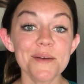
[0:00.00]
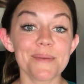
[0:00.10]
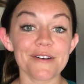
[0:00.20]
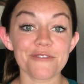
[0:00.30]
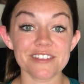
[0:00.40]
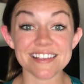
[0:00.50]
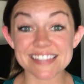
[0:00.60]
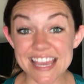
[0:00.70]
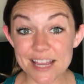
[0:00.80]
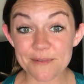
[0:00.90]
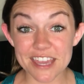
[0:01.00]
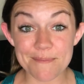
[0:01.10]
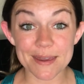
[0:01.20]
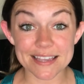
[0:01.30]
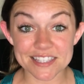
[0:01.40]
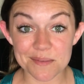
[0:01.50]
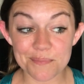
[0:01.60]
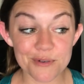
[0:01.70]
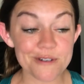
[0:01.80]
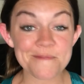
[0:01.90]
But for the sake of keeping it
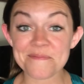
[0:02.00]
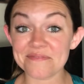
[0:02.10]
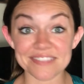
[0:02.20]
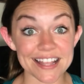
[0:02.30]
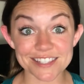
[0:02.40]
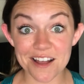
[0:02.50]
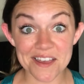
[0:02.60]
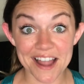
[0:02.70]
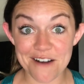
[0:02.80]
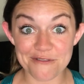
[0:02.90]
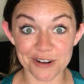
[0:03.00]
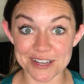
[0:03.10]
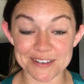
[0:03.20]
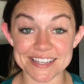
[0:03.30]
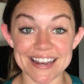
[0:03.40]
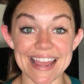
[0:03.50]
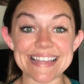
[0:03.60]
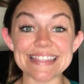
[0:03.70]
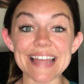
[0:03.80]
simple, that's all I got for you today.